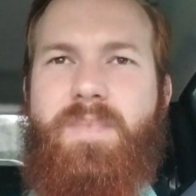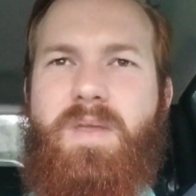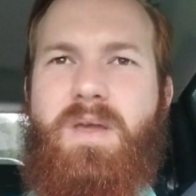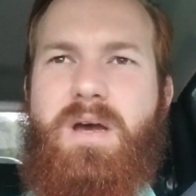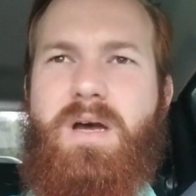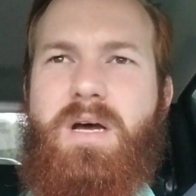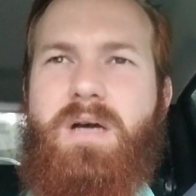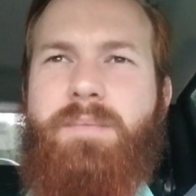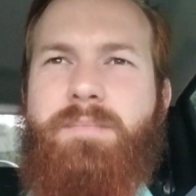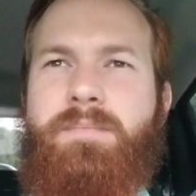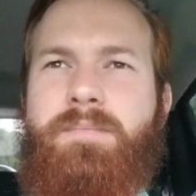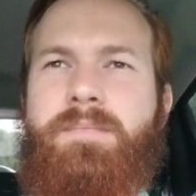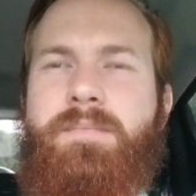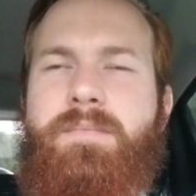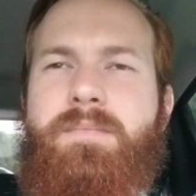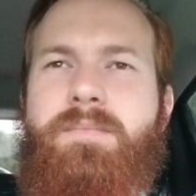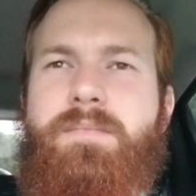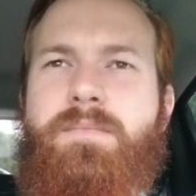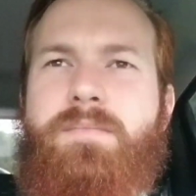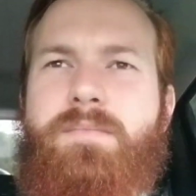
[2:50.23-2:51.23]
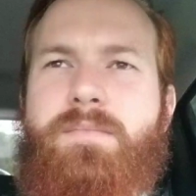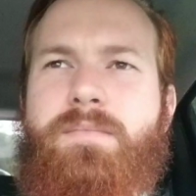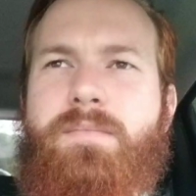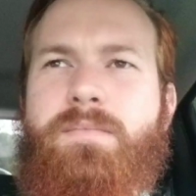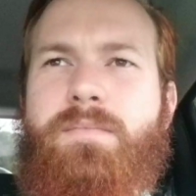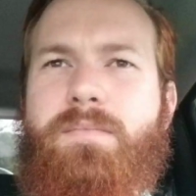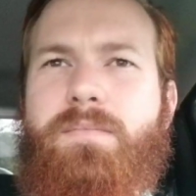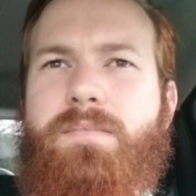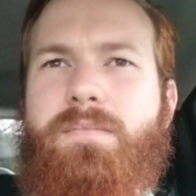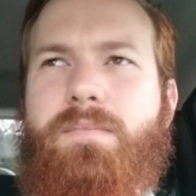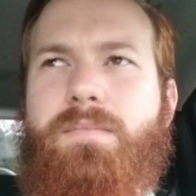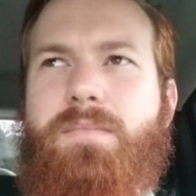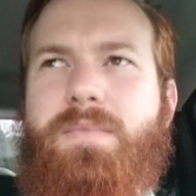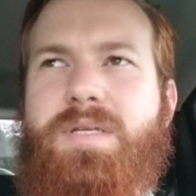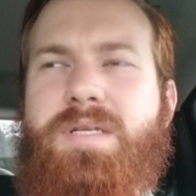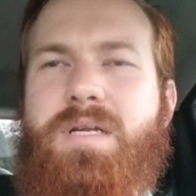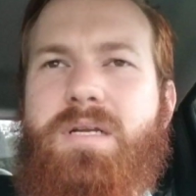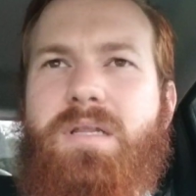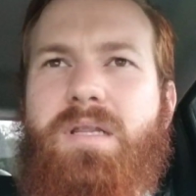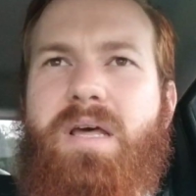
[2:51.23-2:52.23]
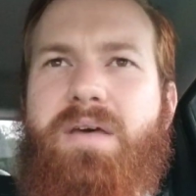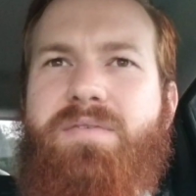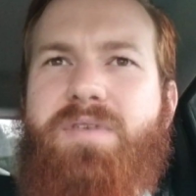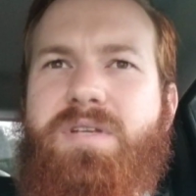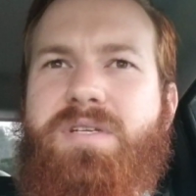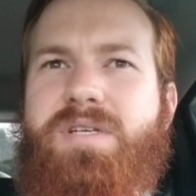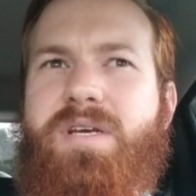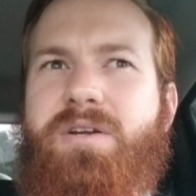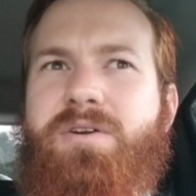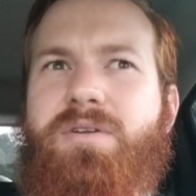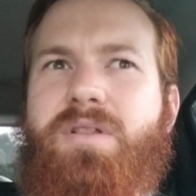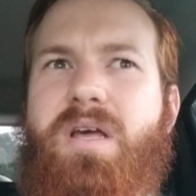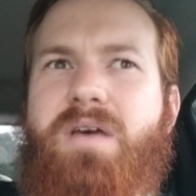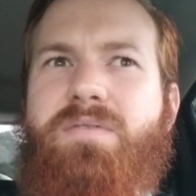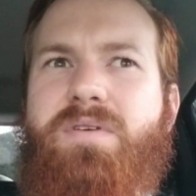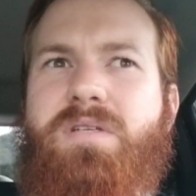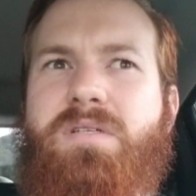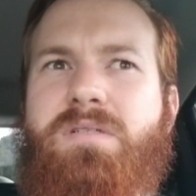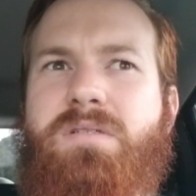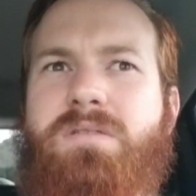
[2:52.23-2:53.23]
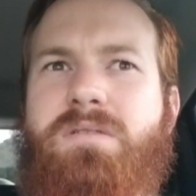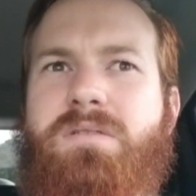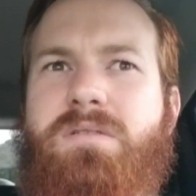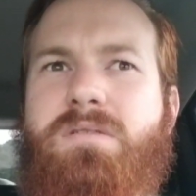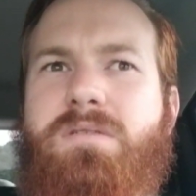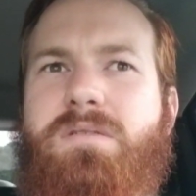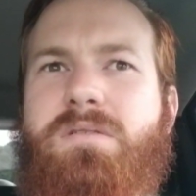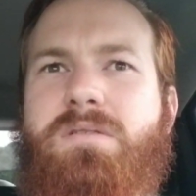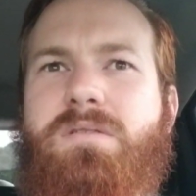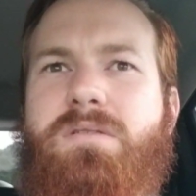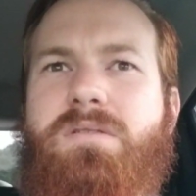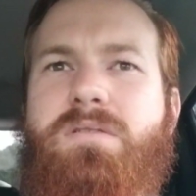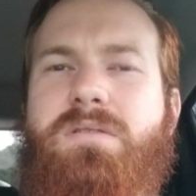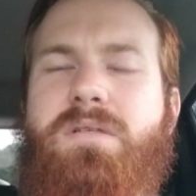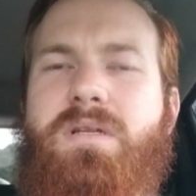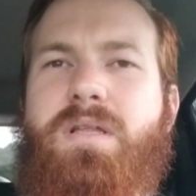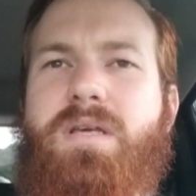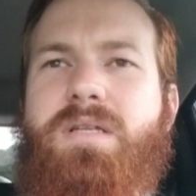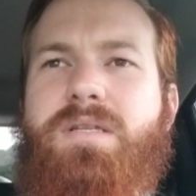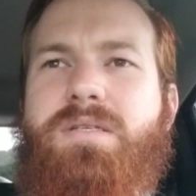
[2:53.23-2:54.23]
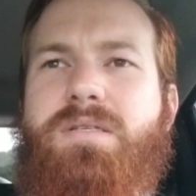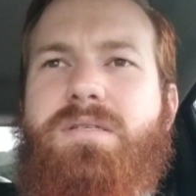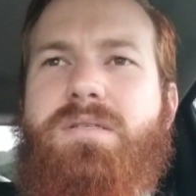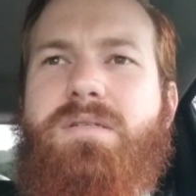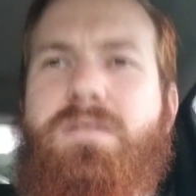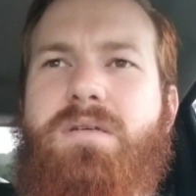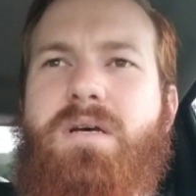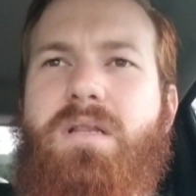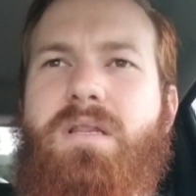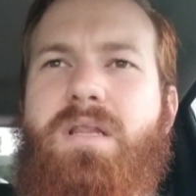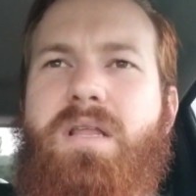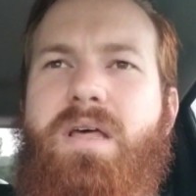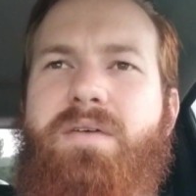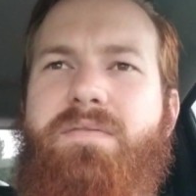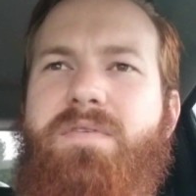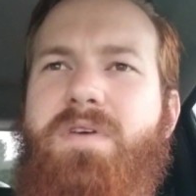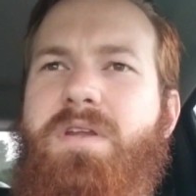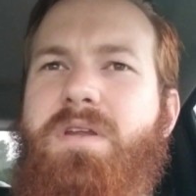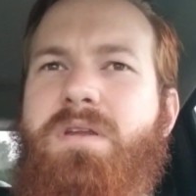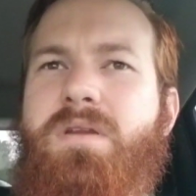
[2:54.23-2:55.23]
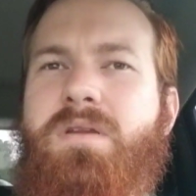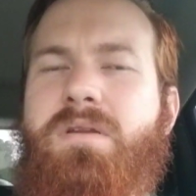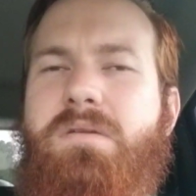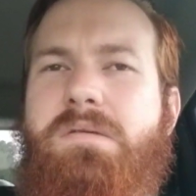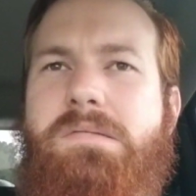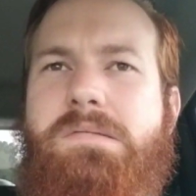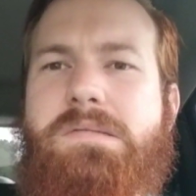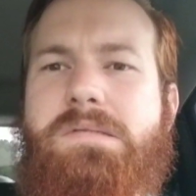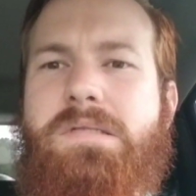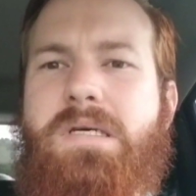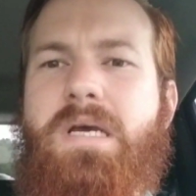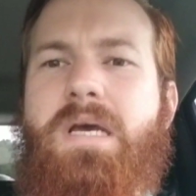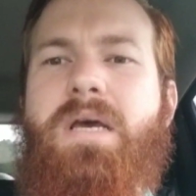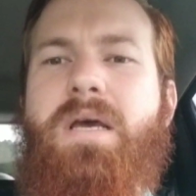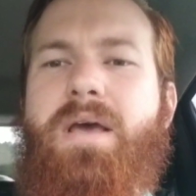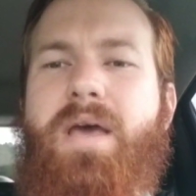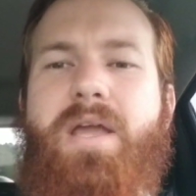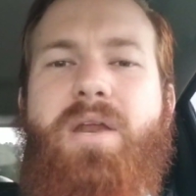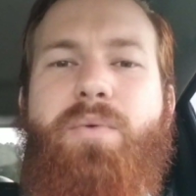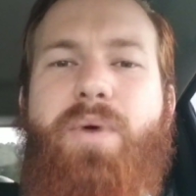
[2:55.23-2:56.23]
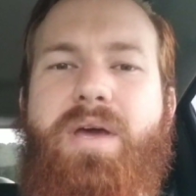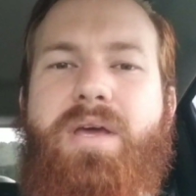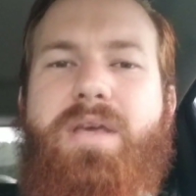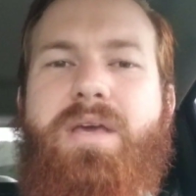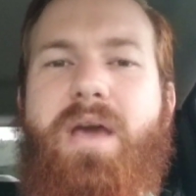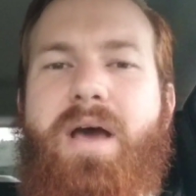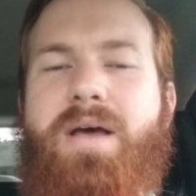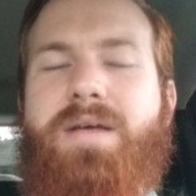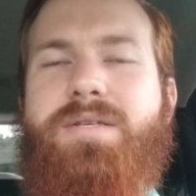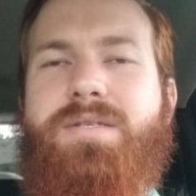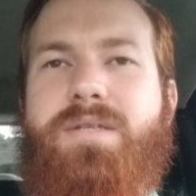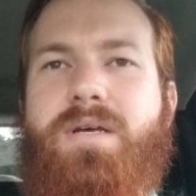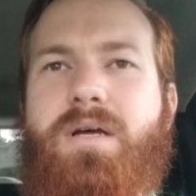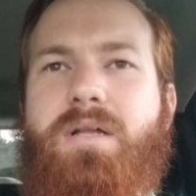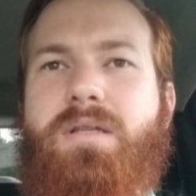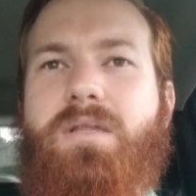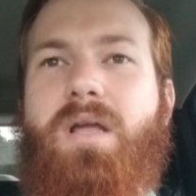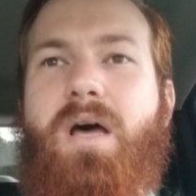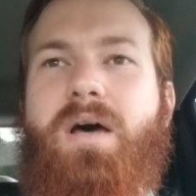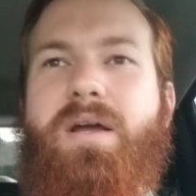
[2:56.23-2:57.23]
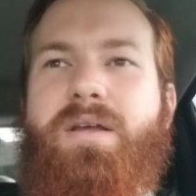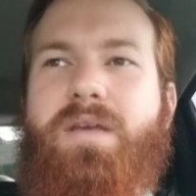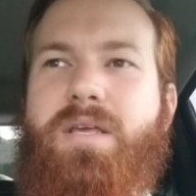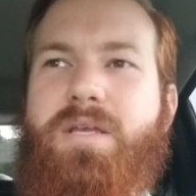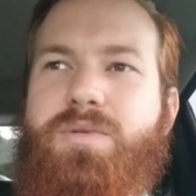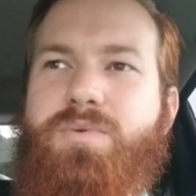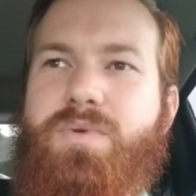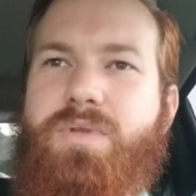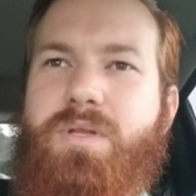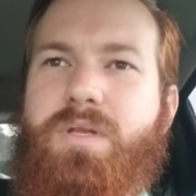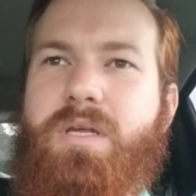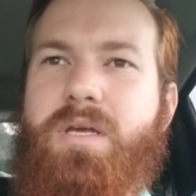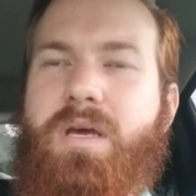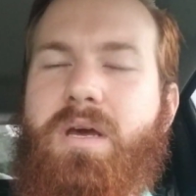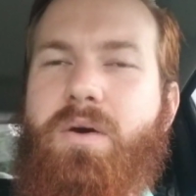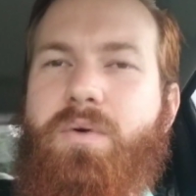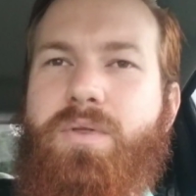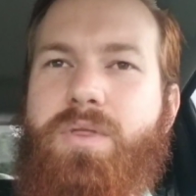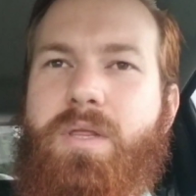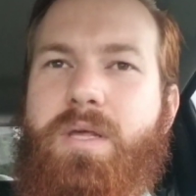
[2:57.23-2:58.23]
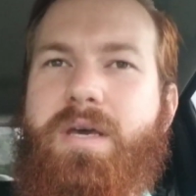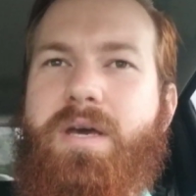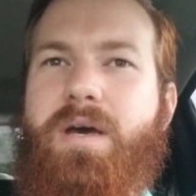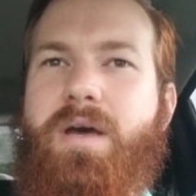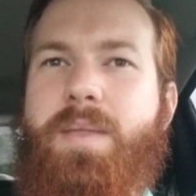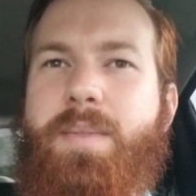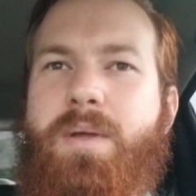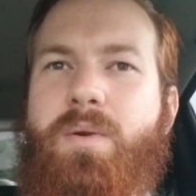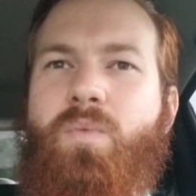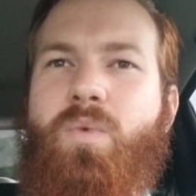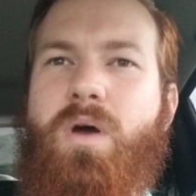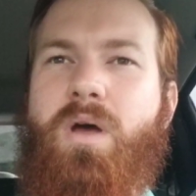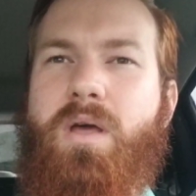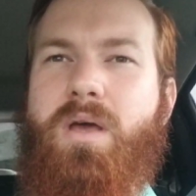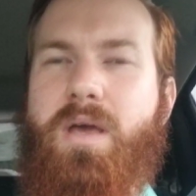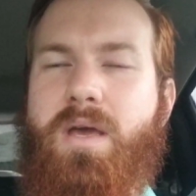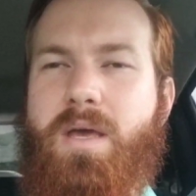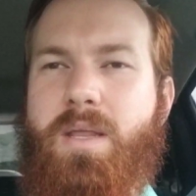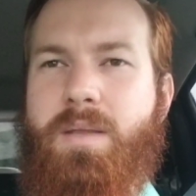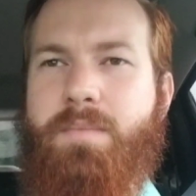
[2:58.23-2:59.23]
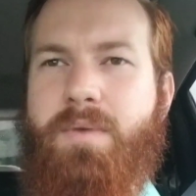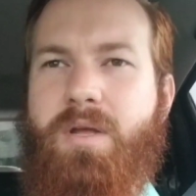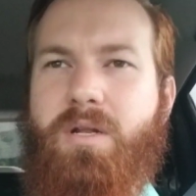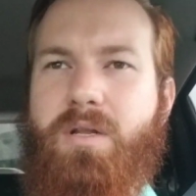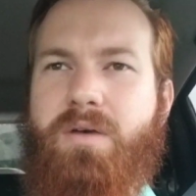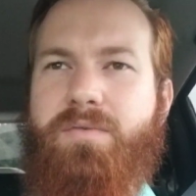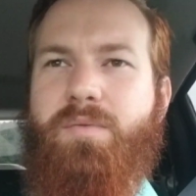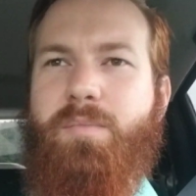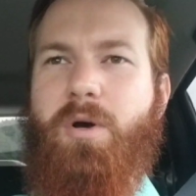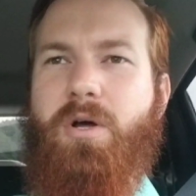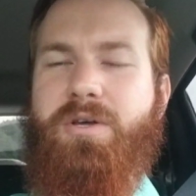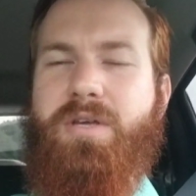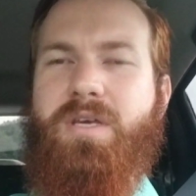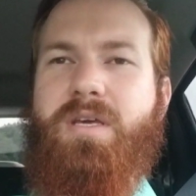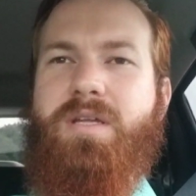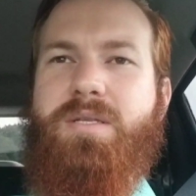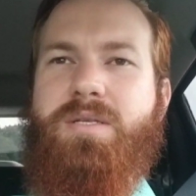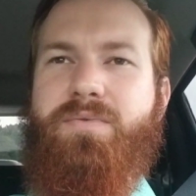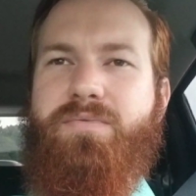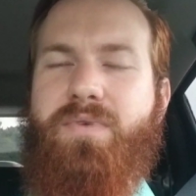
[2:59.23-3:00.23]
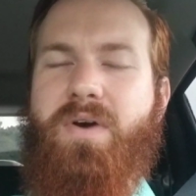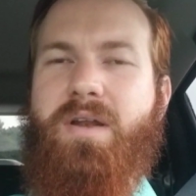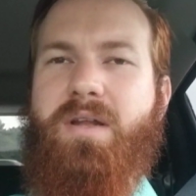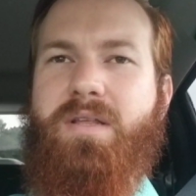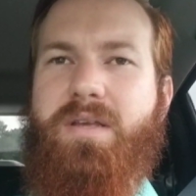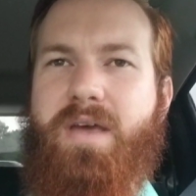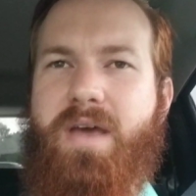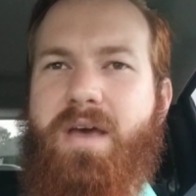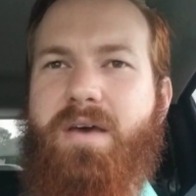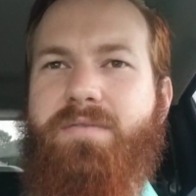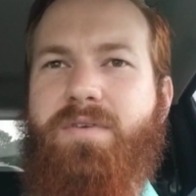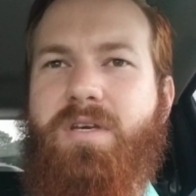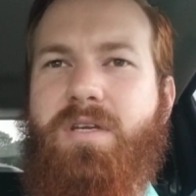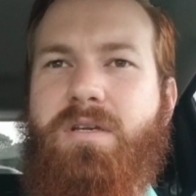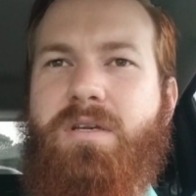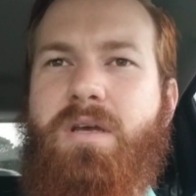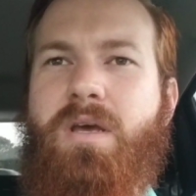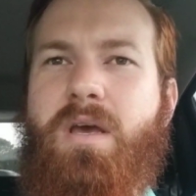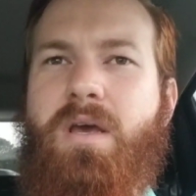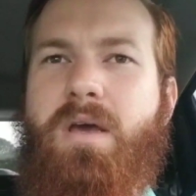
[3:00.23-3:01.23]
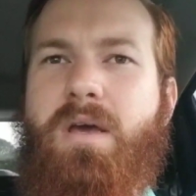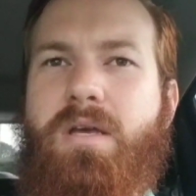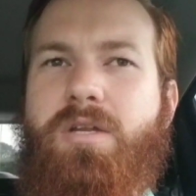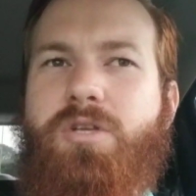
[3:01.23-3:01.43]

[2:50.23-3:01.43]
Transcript: Um, is it 11, 10 or 11? I think it's 11. Anyway, he has a lot of kids with Leah, with Leah, and then in the middle of them all, he ends up finally having